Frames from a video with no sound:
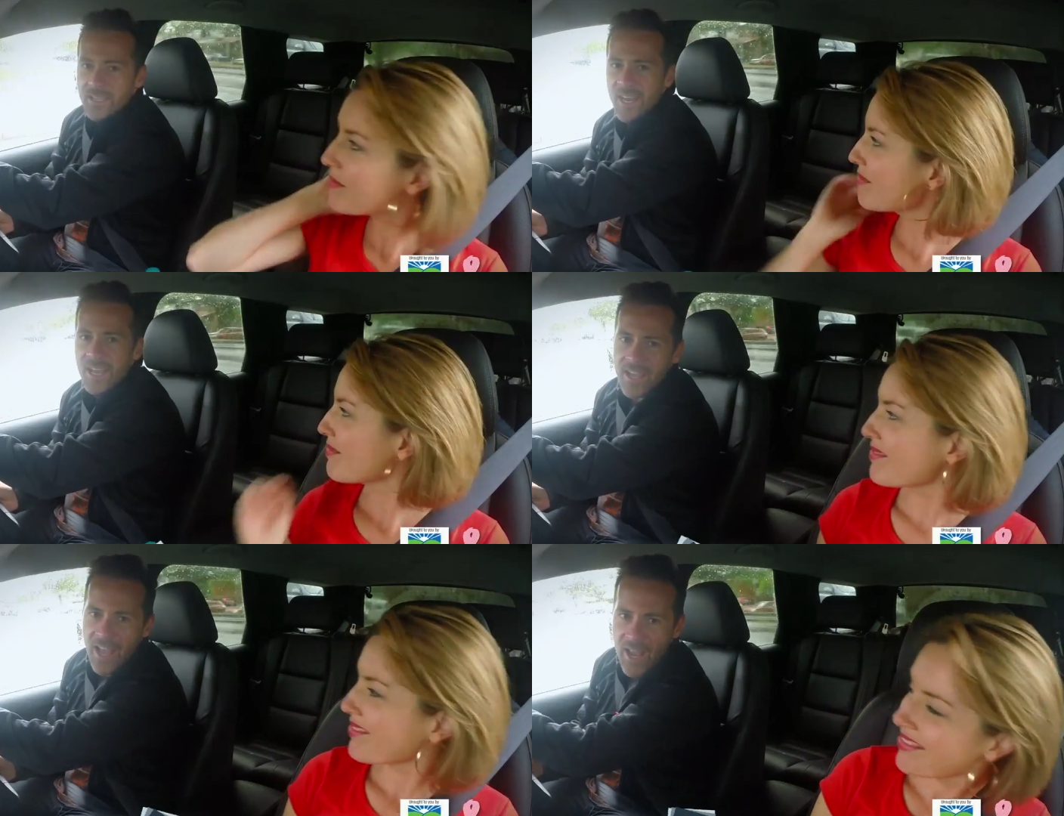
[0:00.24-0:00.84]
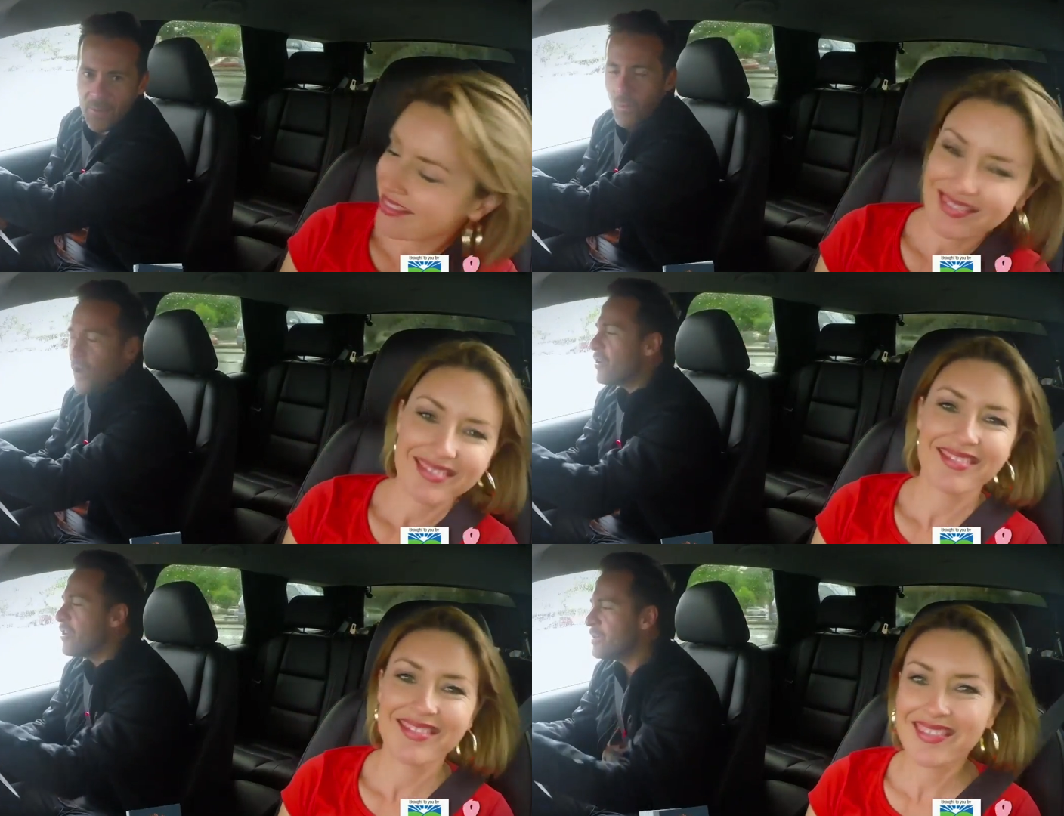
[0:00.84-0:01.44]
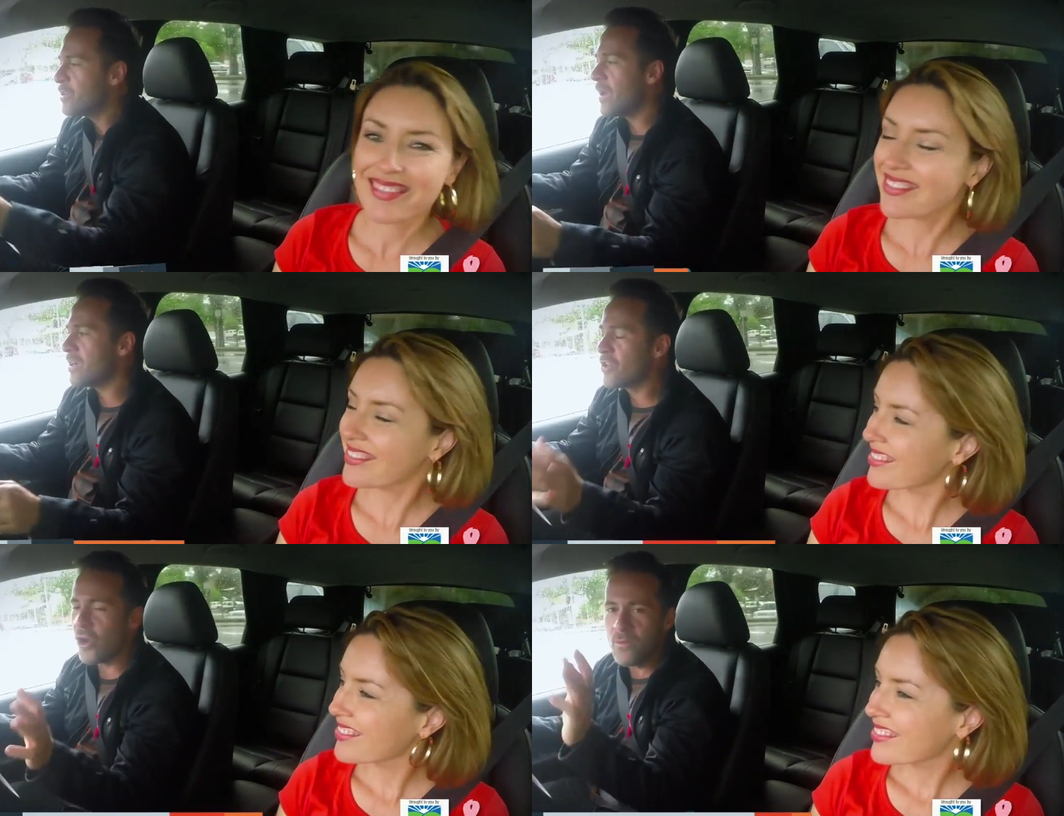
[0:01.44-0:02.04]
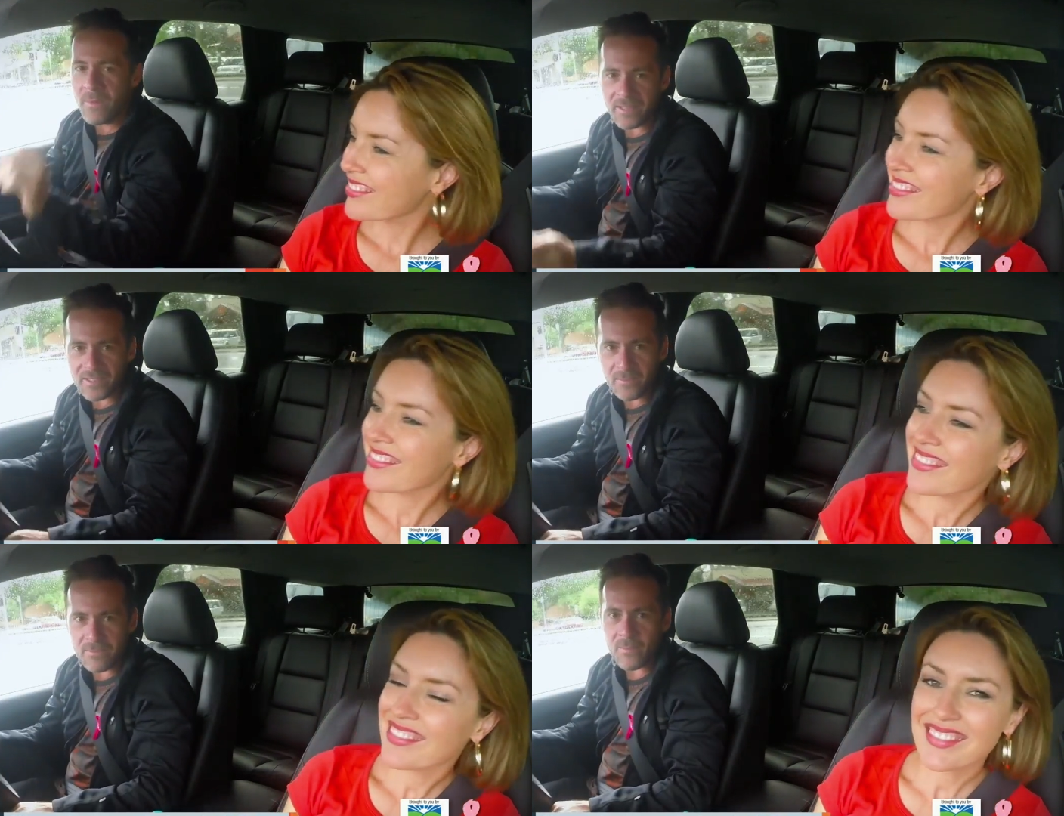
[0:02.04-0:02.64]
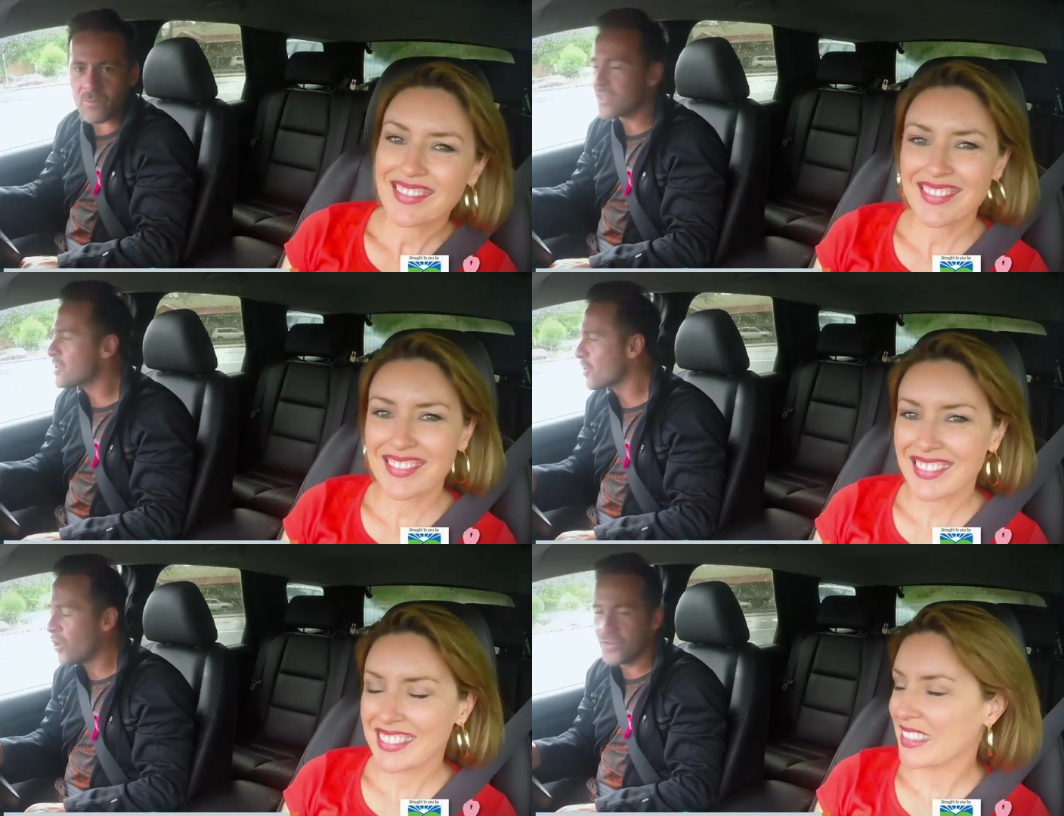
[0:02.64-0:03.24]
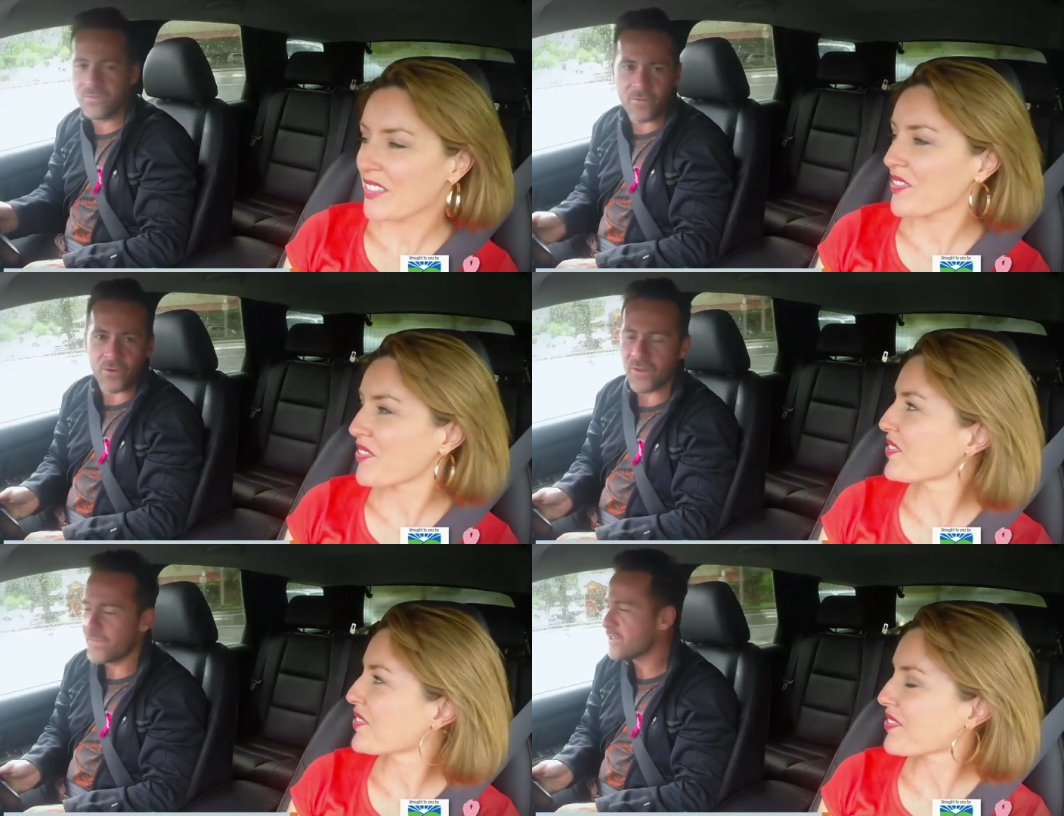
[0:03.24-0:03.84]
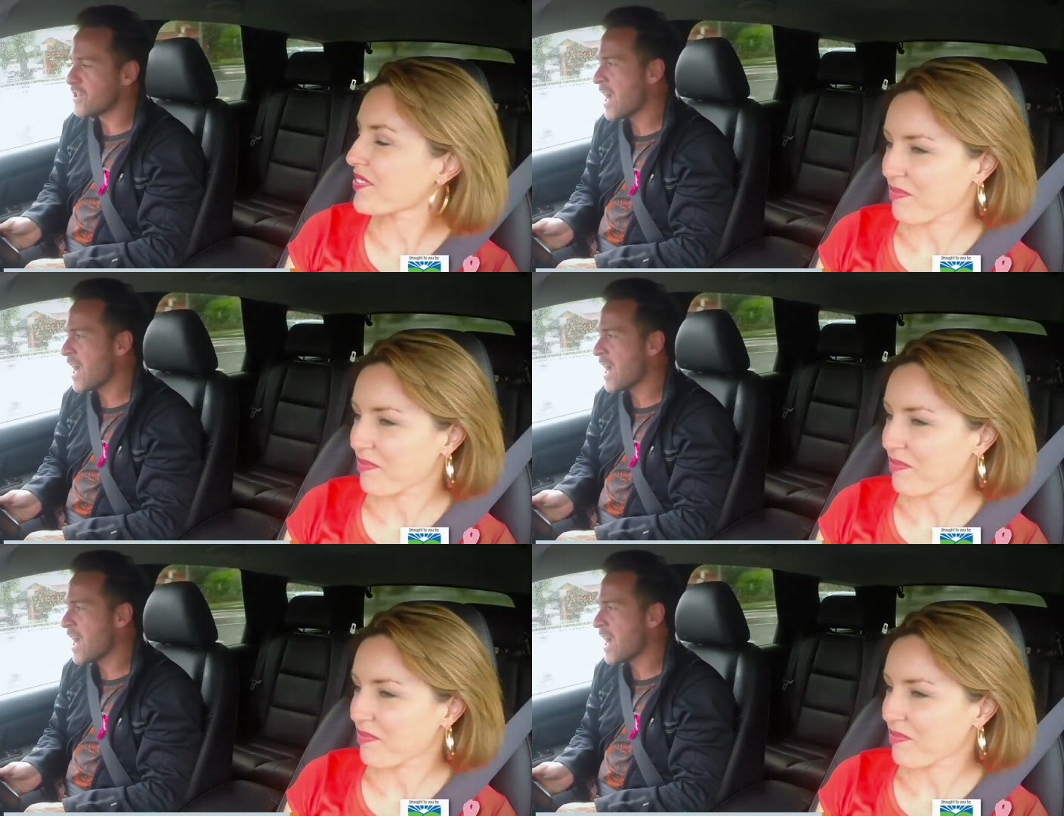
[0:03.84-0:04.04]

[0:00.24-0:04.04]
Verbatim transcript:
Speaker 1: G'day and welcome to our Go Make Some Memories convoy for